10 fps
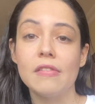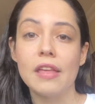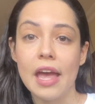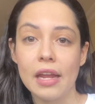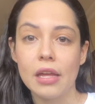
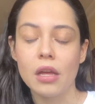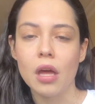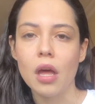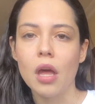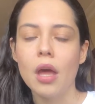
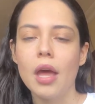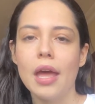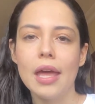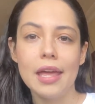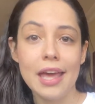getting
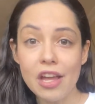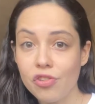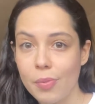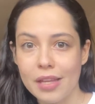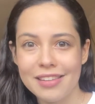
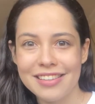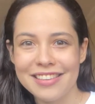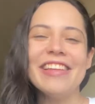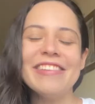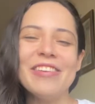engagement.
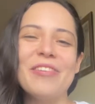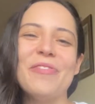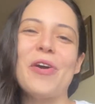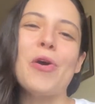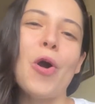Let's say you're a
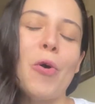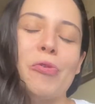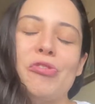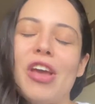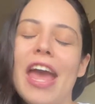vocal
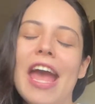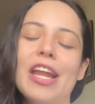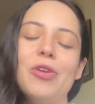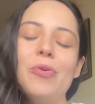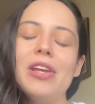coach
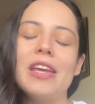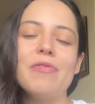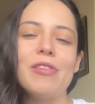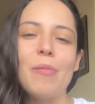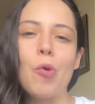and you want to
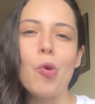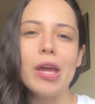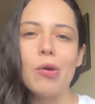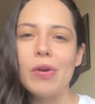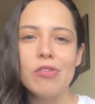give some
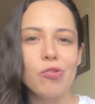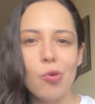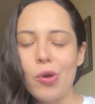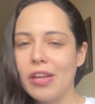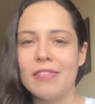quick wins,
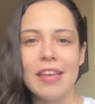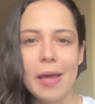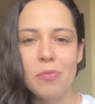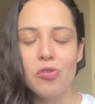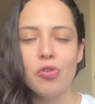quick
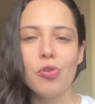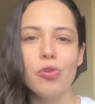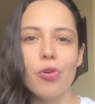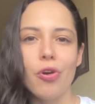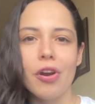tips to
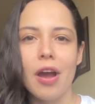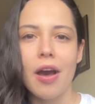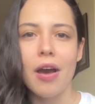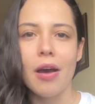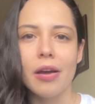your
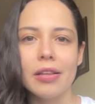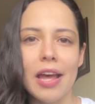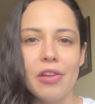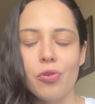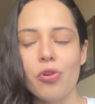
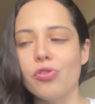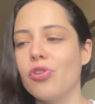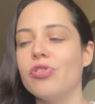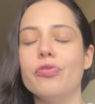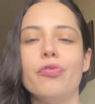clients who are
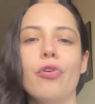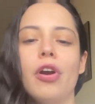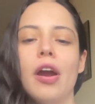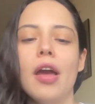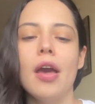searching
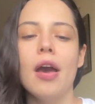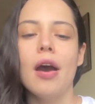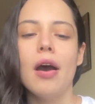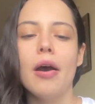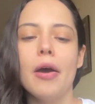for
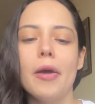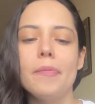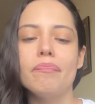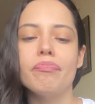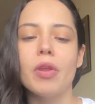
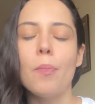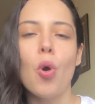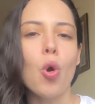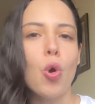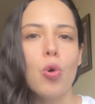
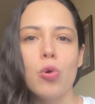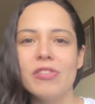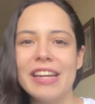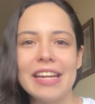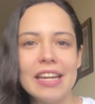
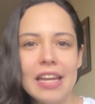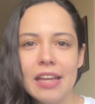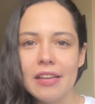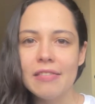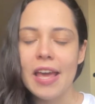vocal
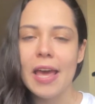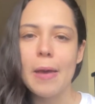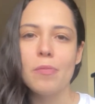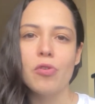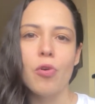technique
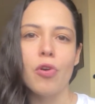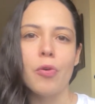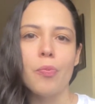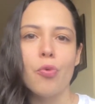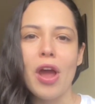tips
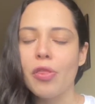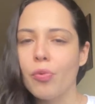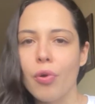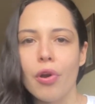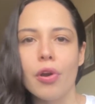or breath
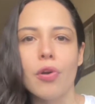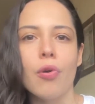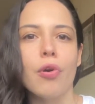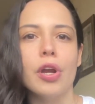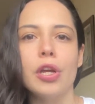
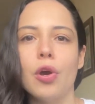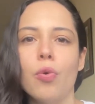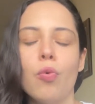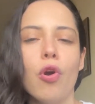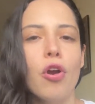work, or
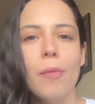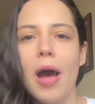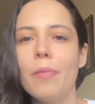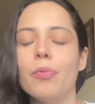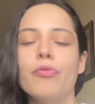warm
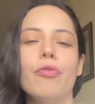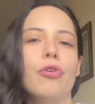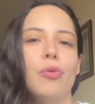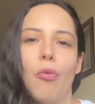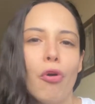up
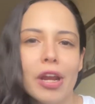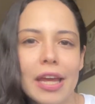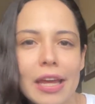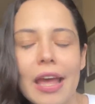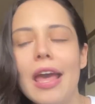for the
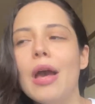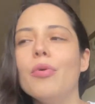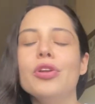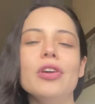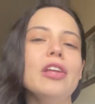morning.
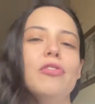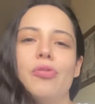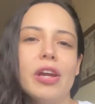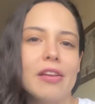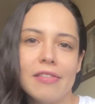Well, you can
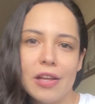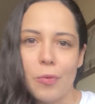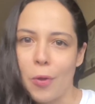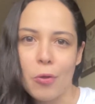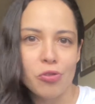create a
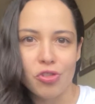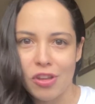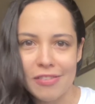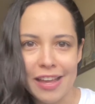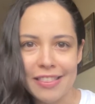single post
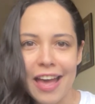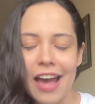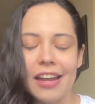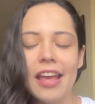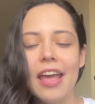just like
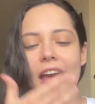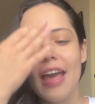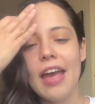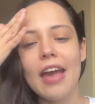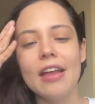that
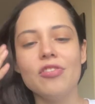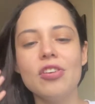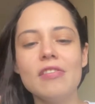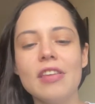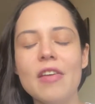and
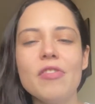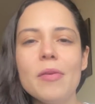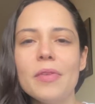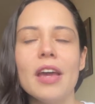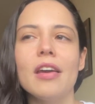just give
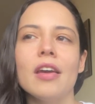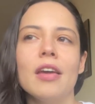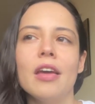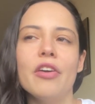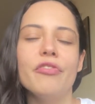them like
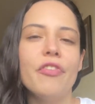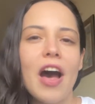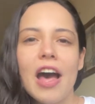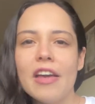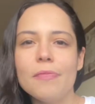
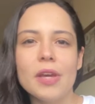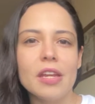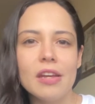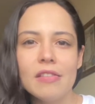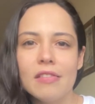
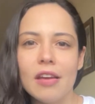5-minute